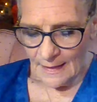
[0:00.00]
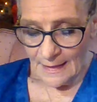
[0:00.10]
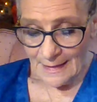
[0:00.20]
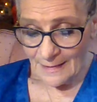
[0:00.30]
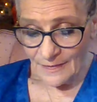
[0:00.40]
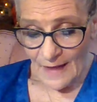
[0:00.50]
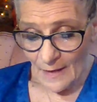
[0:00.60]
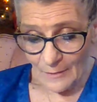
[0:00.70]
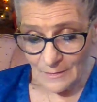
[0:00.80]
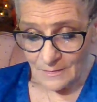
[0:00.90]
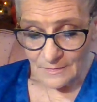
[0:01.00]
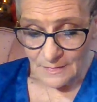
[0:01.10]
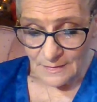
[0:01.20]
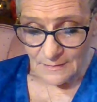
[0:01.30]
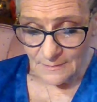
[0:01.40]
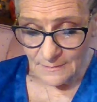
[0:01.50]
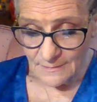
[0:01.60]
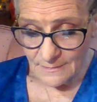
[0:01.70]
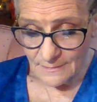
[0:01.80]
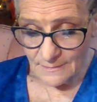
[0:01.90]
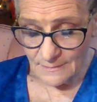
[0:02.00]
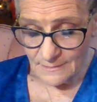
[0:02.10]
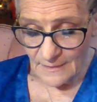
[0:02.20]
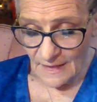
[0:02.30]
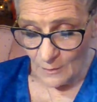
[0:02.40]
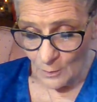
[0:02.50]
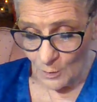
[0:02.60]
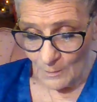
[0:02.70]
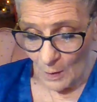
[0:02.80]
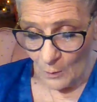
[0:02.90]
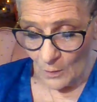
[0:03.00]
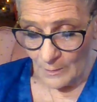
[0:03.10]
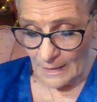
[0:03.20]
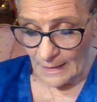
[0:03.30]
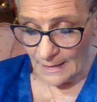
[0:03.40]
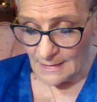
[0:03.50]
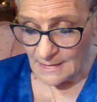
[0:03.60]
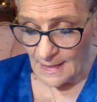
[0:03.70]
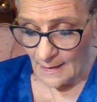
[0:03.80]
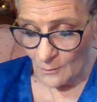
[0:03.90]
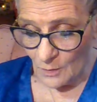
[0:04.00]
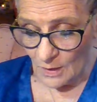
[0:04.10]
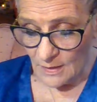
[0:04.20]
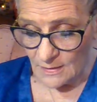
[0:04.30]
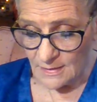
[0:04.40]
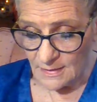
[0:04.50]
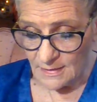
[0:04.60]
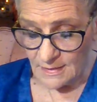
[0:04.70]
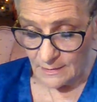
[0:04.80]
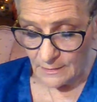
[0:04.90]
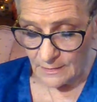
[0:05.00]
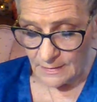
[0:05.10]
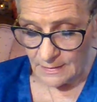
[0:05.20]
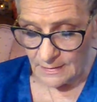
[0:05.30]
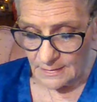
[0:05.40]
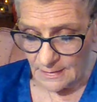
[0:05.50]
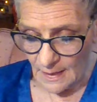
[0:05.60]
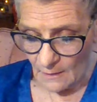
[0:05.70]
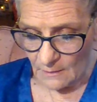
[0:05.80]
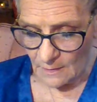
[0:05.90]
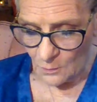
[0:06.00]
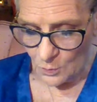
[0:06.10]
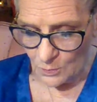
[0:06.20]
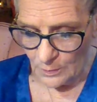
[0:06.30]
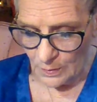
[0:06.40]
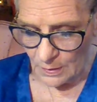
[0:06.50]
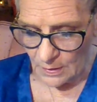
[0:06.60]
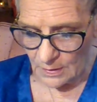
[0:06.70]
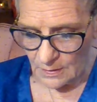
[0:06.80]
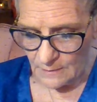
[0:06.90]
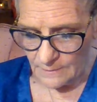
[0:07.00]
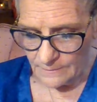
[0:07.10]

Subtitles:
And I thought there were more, but I guess that was the series all in one book.